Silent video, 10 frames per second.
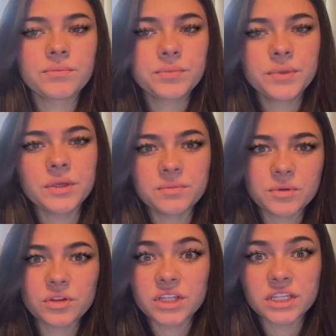
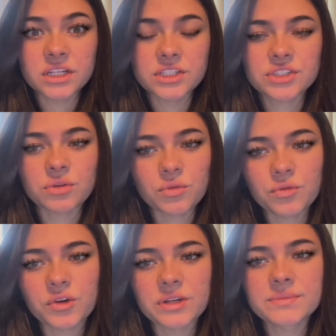people and their soul
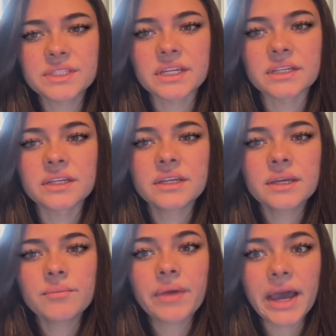forms and
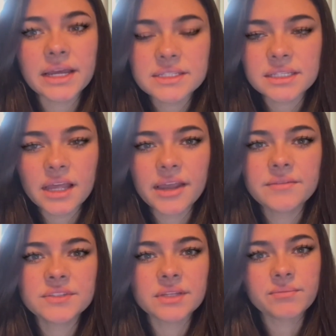past
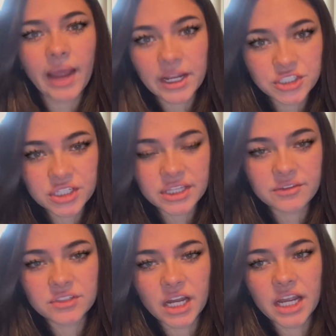lives and magic
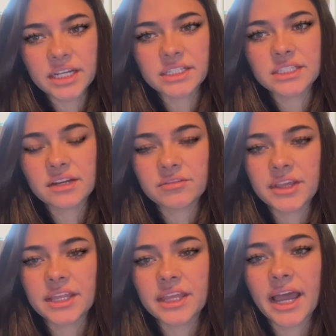they've done and stuff
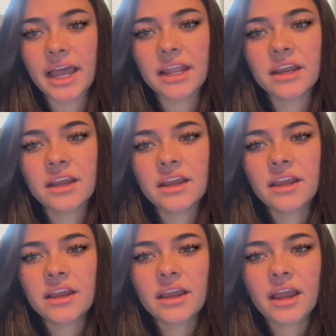like that,
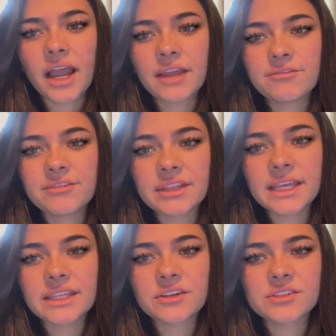I feel
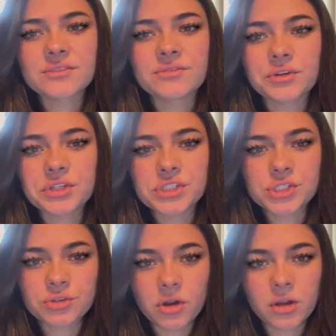like there's a very
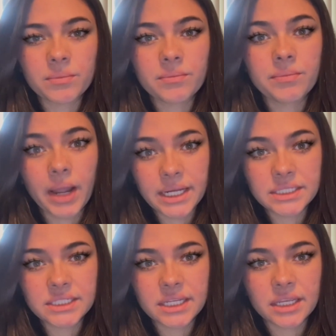strong
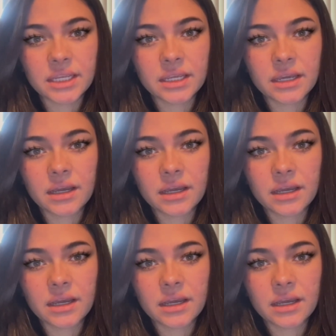binding